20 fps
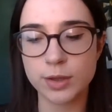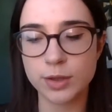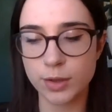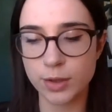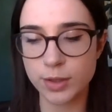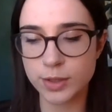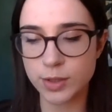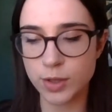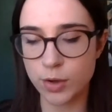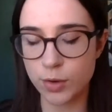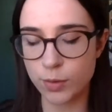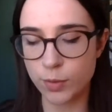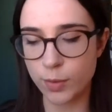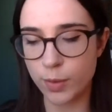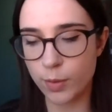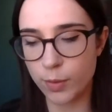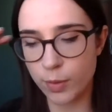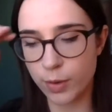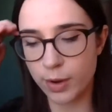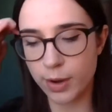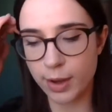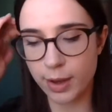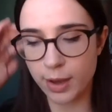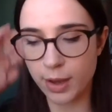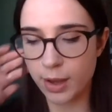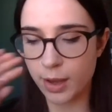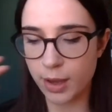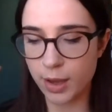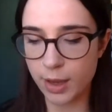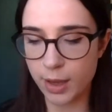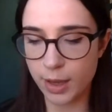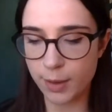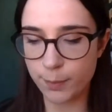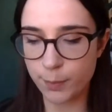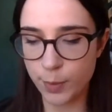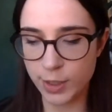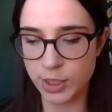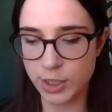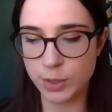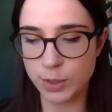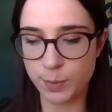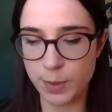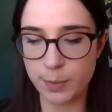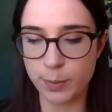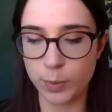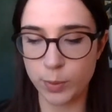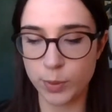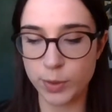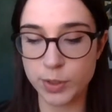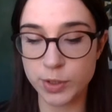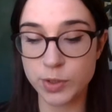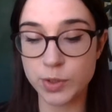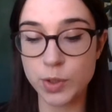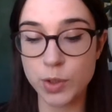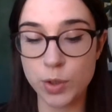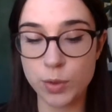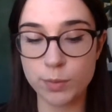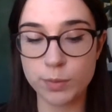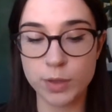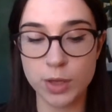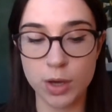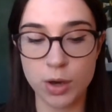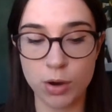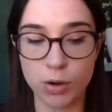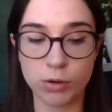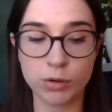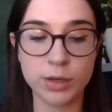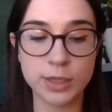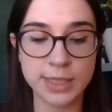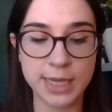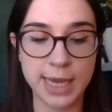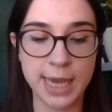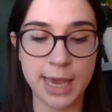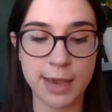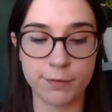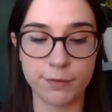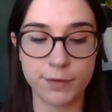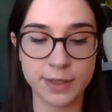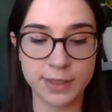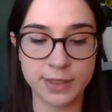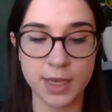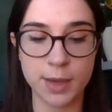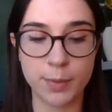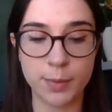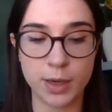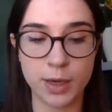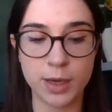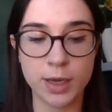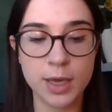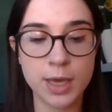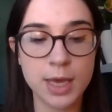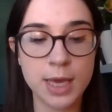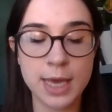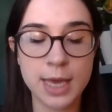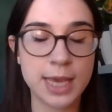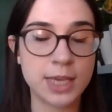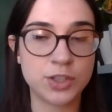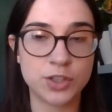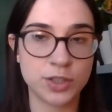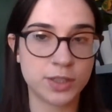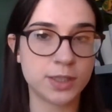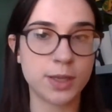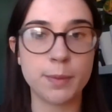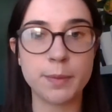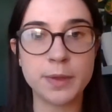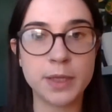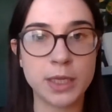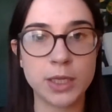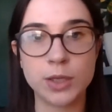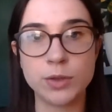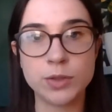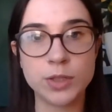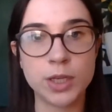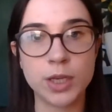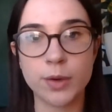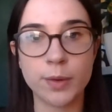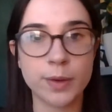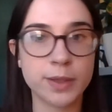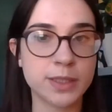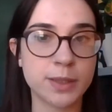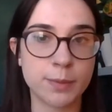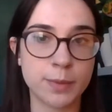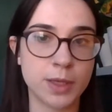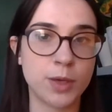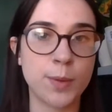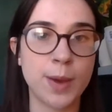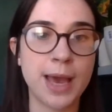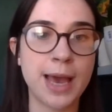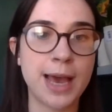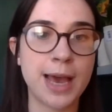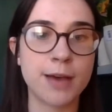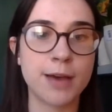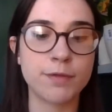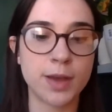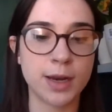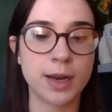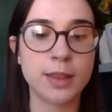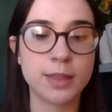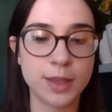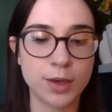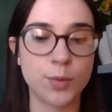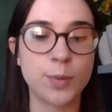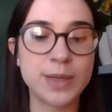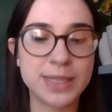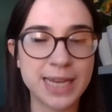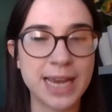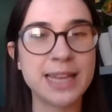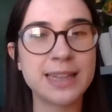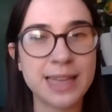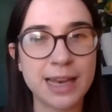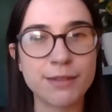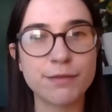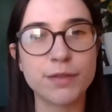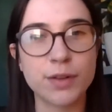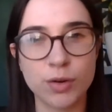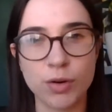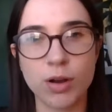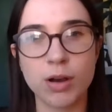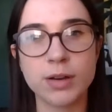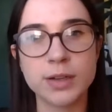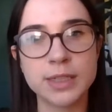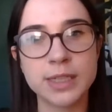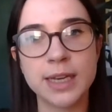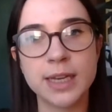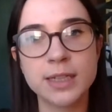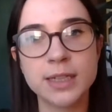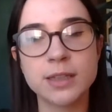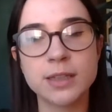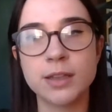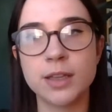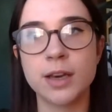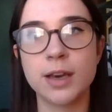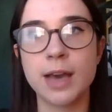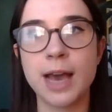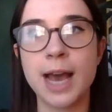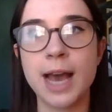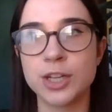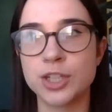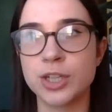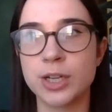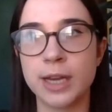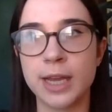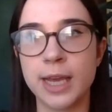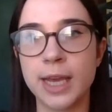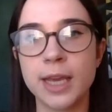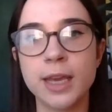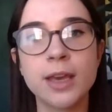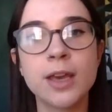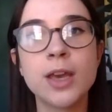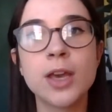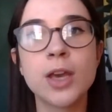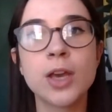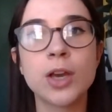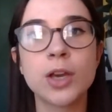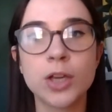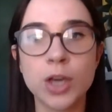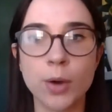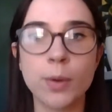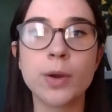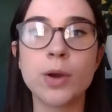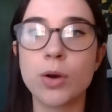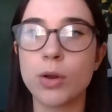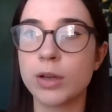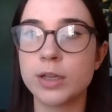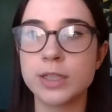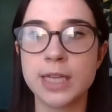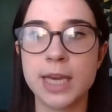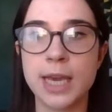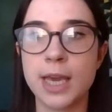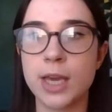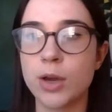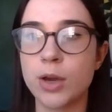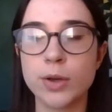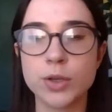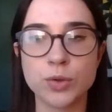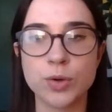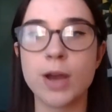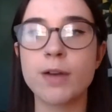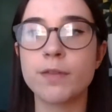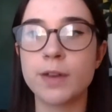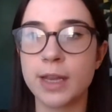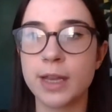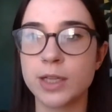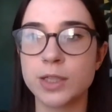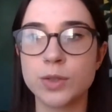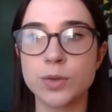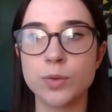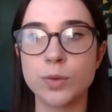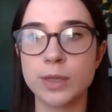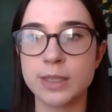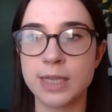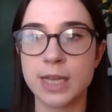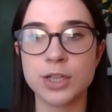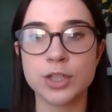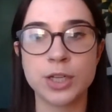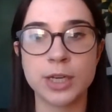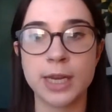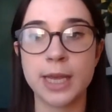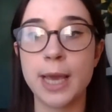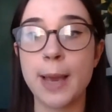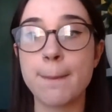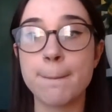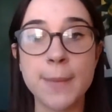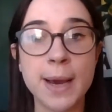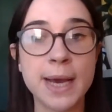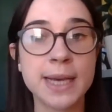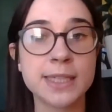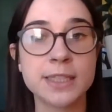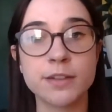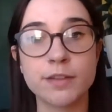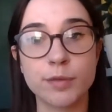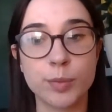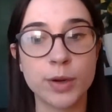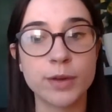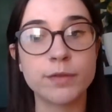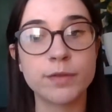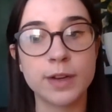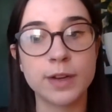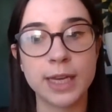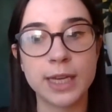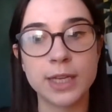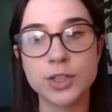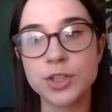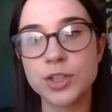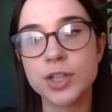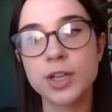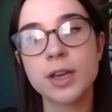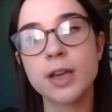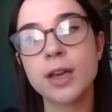so British people assume that a holiday every summer is just something you do. It's something you have. And I think we take that for granted, that actually going on holiday, going traveling at all is actually a massive privilege